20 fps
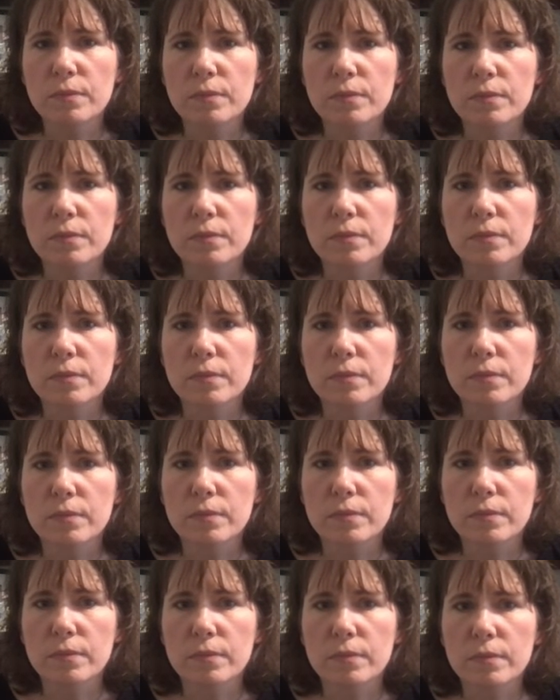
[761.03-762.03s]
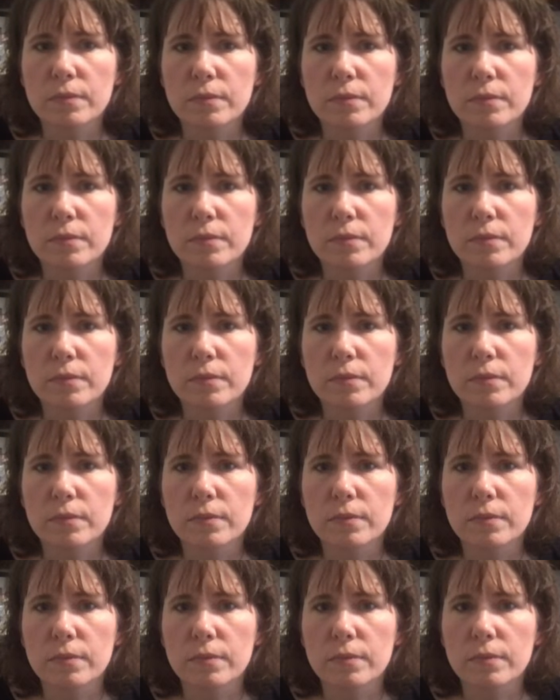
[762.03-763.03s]

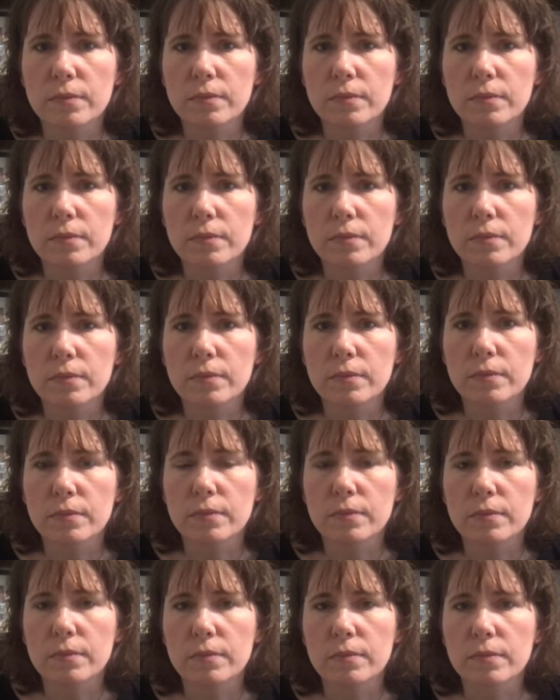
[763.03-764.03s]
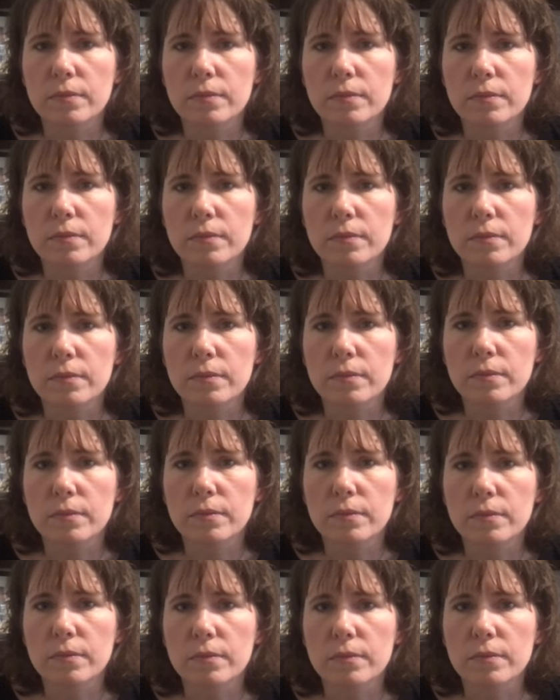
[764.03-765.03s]

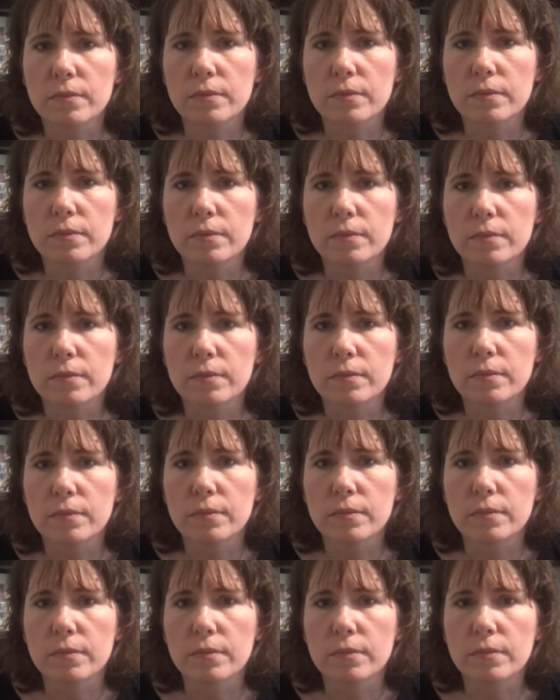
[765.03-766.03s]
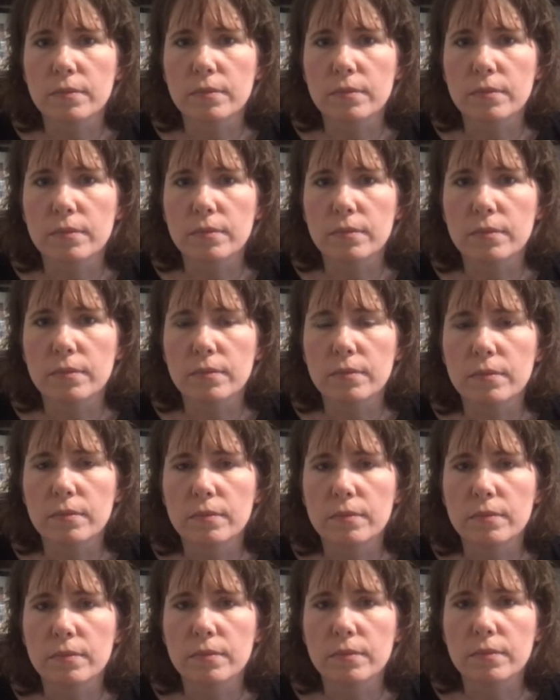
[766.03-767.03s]

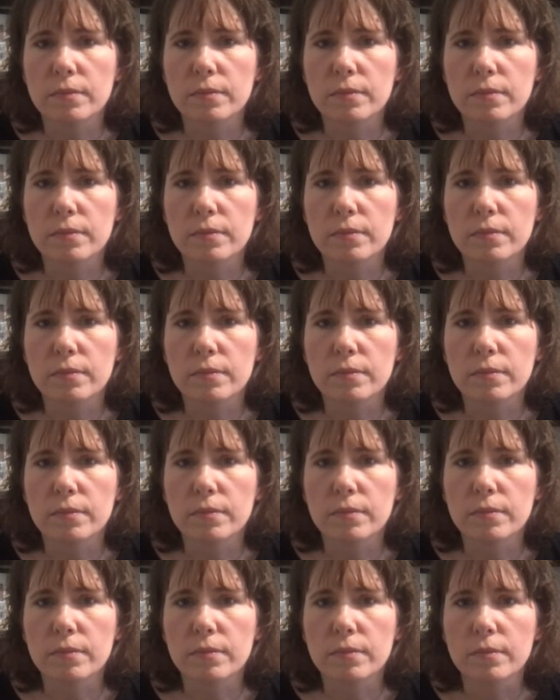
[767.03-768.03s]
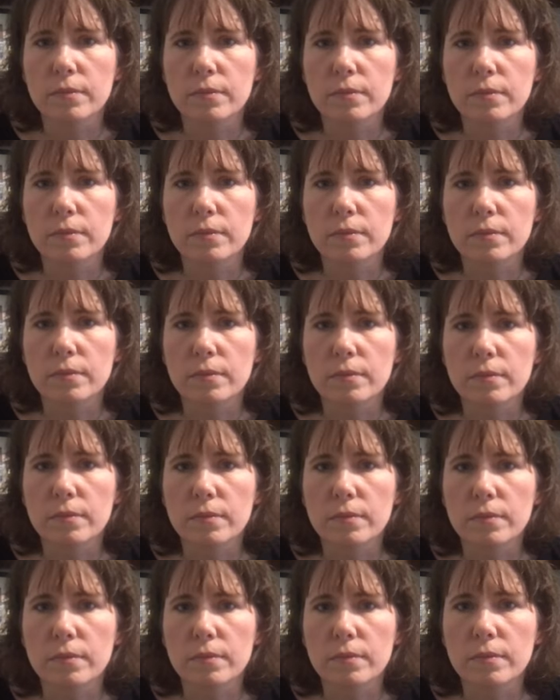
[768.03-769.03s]
This person isn't speaking.